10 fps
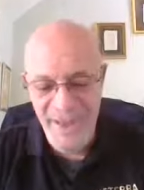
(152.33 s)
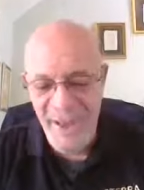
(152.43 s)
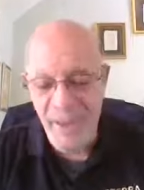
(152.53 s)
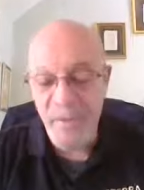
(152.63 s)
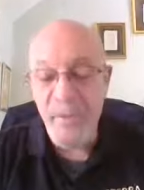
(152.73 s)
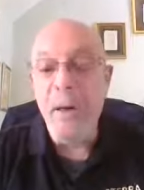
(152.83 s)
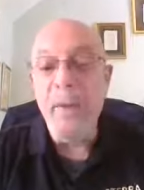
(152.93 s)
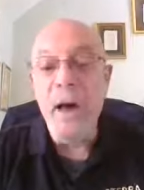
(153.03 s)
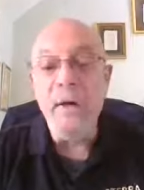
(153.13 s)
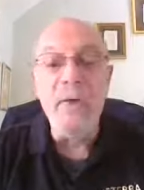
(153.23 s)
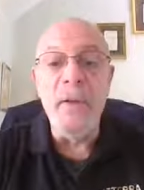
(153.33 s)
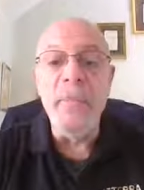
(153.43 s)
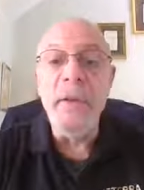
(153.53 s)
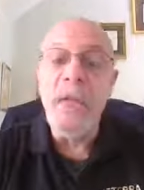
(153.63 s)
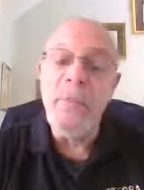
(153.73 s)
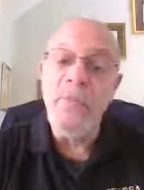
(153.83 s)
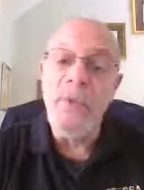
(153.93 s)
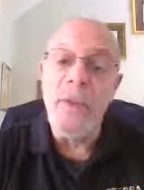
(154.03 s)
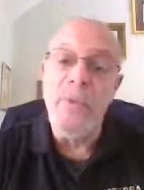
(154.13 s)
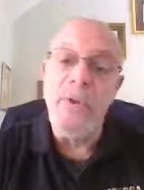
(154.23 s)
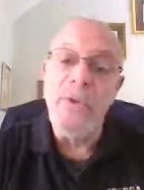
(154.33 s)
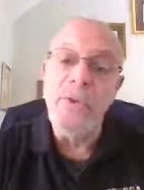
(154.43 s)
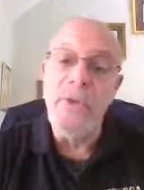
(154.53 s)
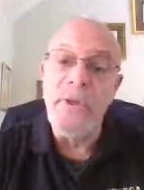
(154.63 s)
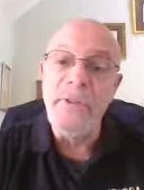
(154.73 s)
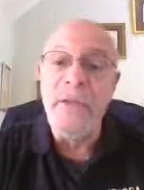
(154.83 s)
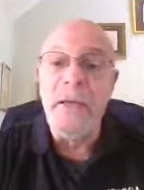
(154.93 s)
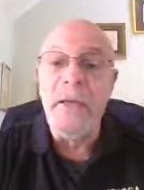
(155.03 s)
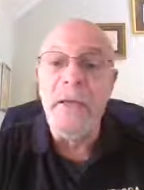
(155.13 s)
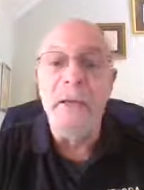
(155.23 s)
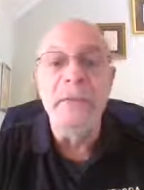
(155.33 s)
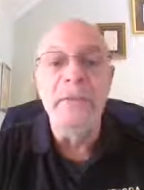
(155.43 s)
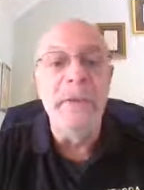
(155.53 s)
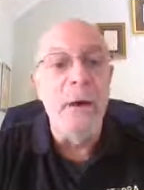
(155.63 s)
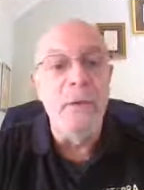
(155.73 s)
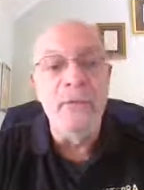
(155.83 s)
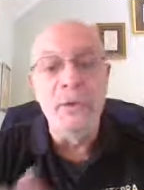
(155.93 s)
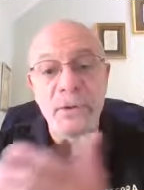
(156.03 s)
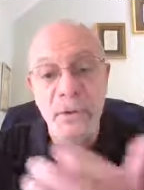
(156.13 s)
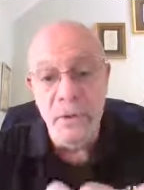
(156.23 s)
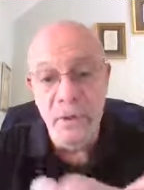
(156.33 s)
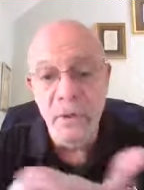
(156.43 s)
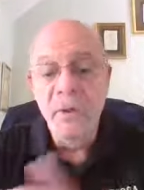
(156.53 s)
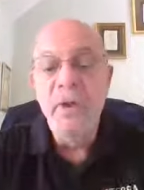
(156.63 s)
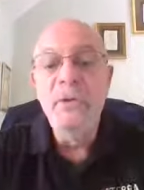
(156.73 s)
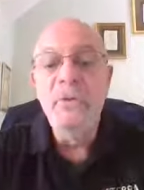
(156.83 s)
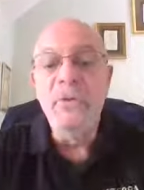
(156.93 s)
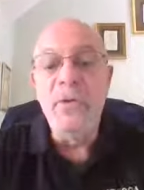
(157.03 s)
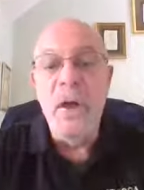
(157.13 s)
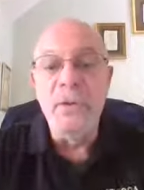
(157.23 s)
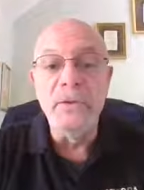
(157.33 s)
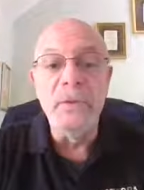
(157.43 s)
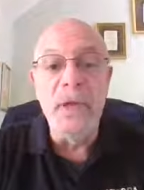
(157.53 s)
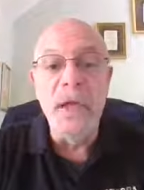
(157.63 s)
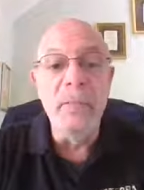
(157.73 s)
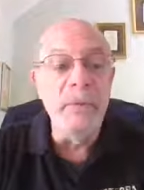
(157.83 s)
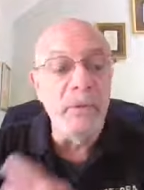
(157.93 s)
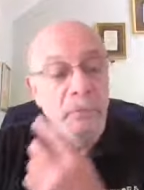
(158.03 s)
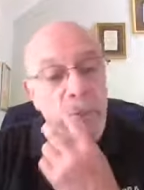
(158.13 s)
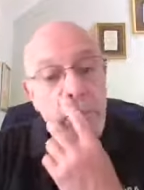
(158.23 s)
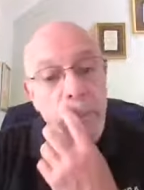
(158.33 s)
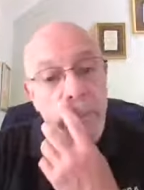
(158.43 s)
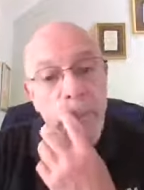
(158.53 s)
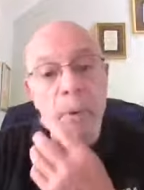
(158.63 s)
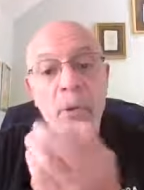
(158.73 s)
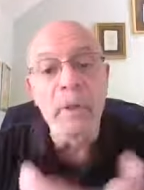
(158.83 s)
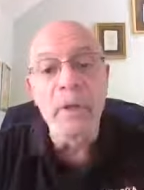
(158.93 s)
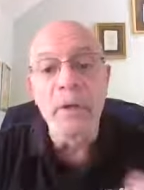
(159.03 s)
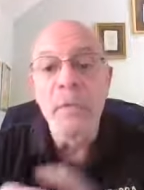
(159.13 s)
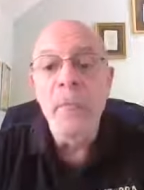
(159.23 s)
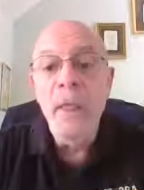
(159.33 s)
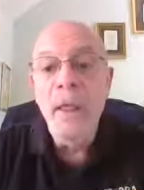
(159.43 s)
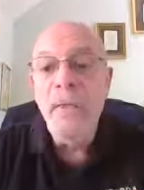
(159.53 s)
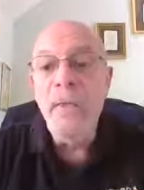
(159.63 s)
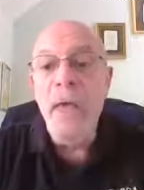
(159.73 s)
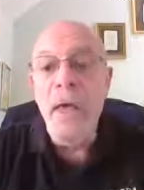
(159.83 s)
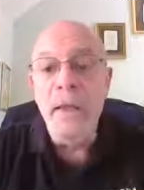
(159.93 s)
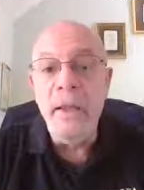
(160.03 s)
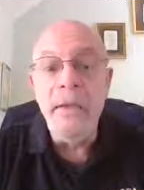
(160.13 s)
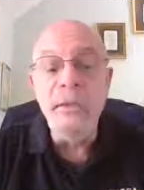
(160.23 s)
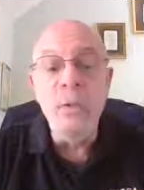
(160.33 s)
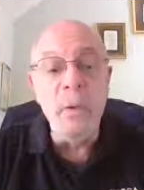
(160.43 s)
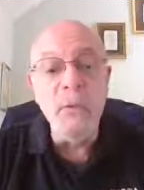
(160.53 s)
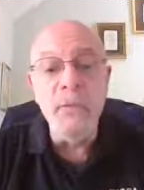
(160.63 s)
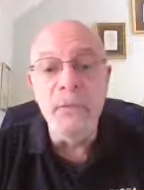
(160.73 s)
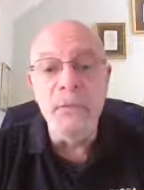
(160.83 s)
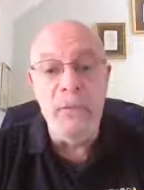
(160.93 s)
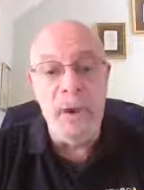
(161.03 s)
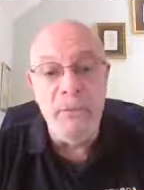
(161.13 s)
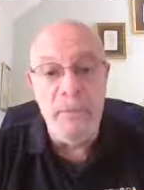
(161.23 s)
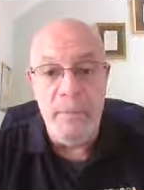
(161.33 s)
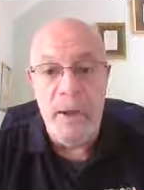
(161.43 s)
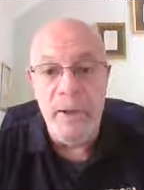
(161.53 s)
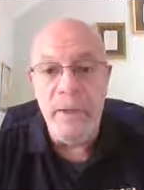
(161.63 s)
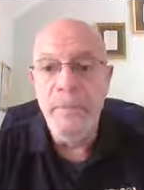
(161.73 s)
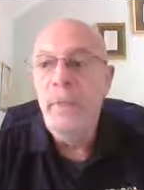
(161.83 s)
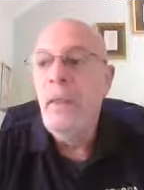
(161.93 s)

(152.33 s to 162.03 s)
Um, Amave became available on the 22nd. It's now officially for Father's Day, but they're really they're promoting it that it is wonderful for everybody.